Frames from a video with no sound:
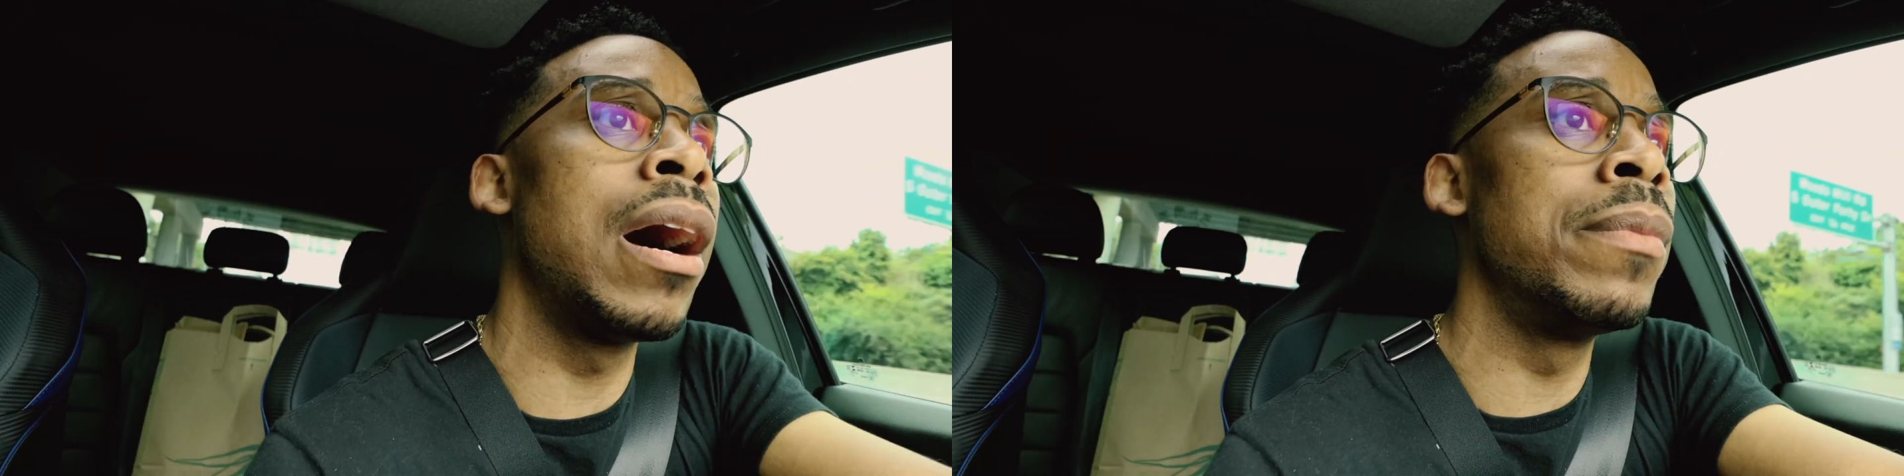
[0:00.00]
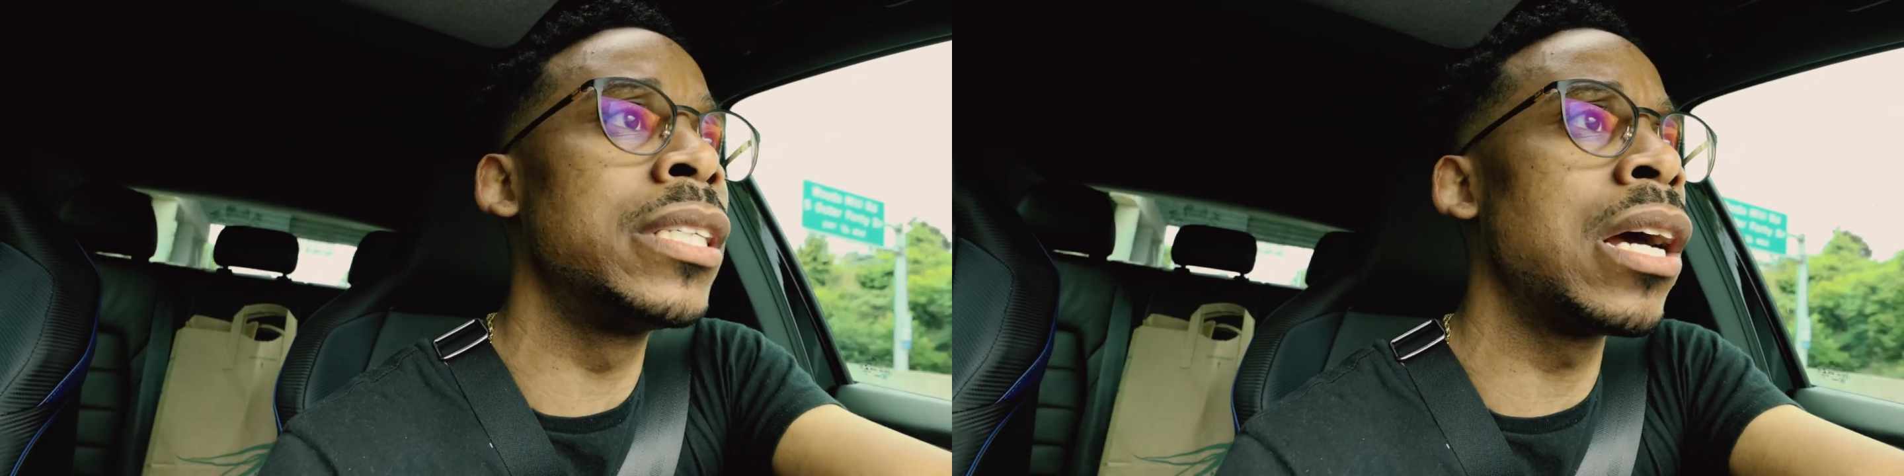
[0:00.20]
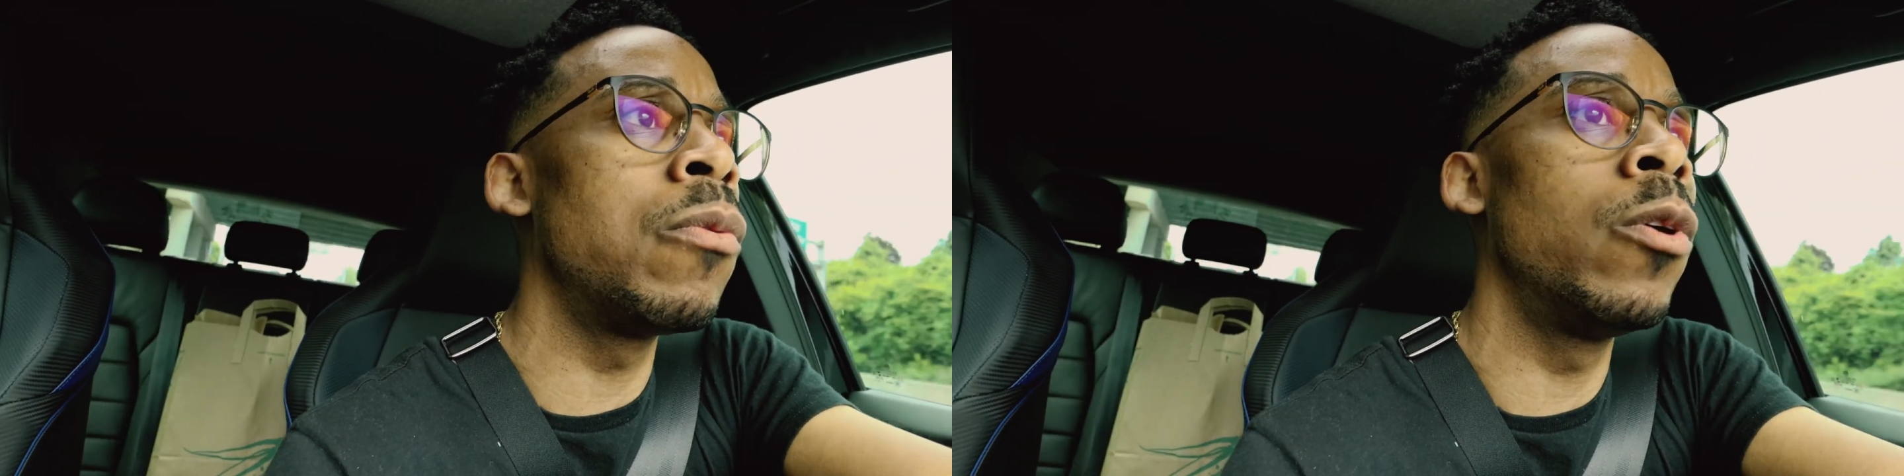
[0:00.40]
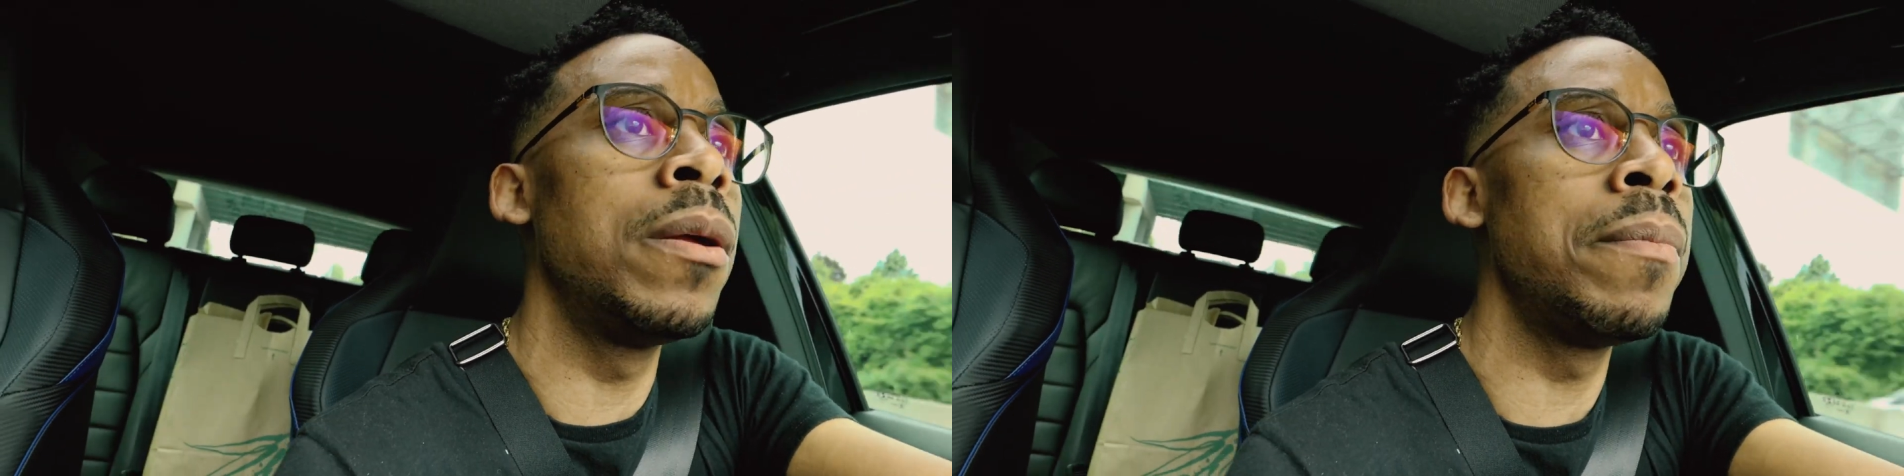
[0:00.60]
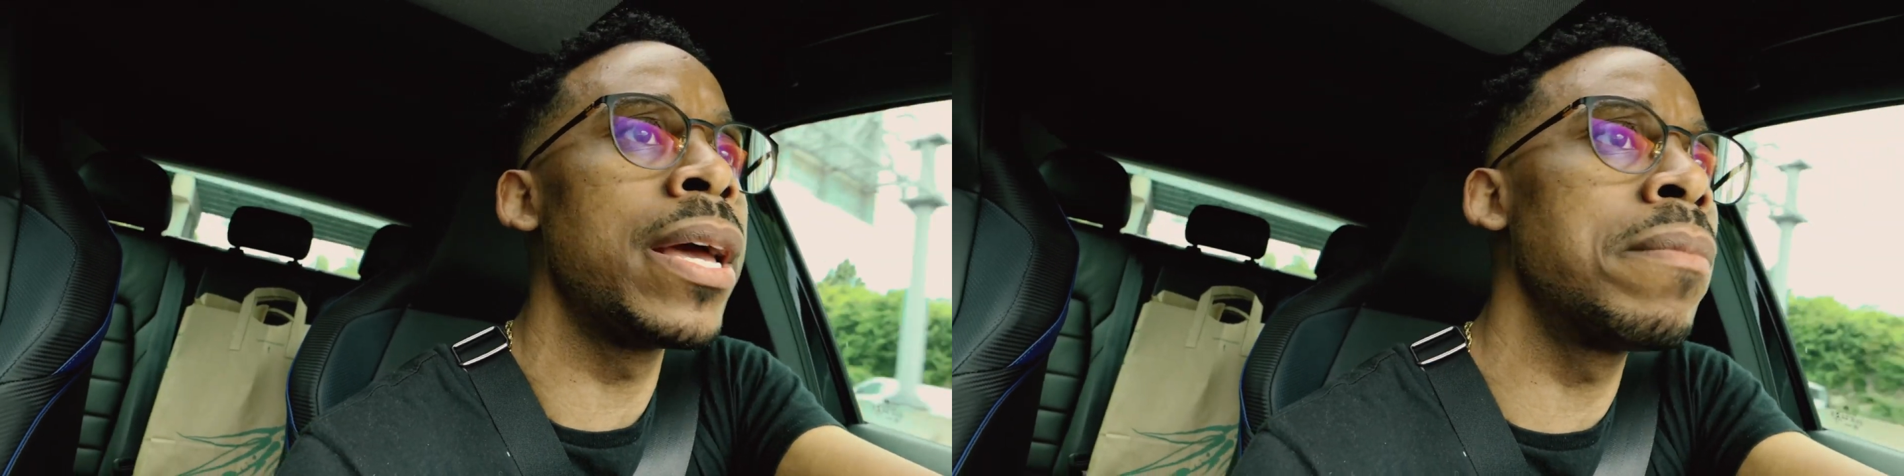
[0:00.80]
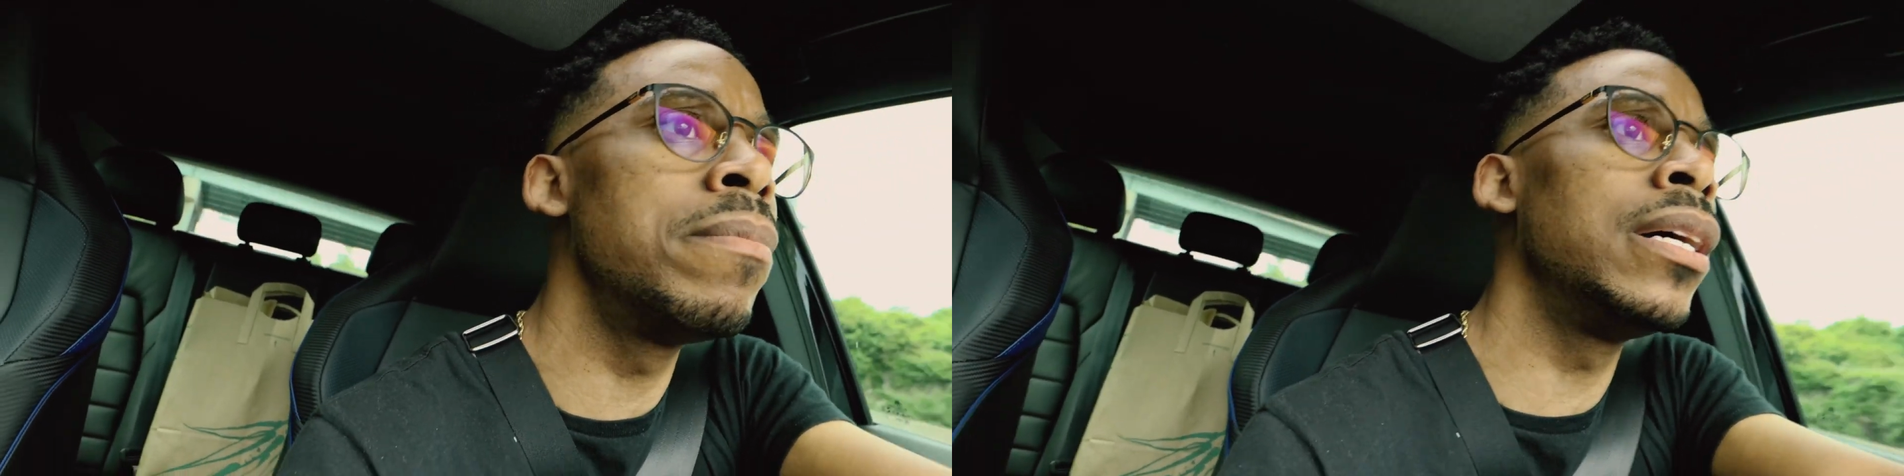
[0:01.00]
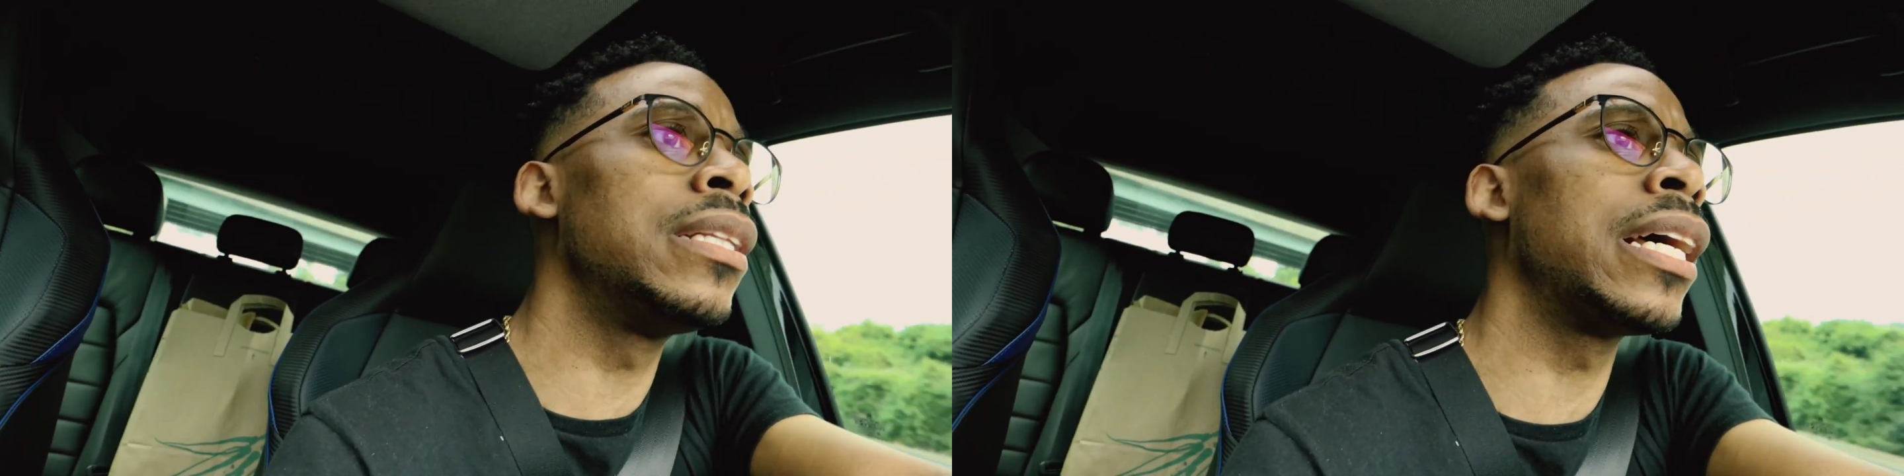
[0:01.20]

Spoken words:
how much I want to make a month.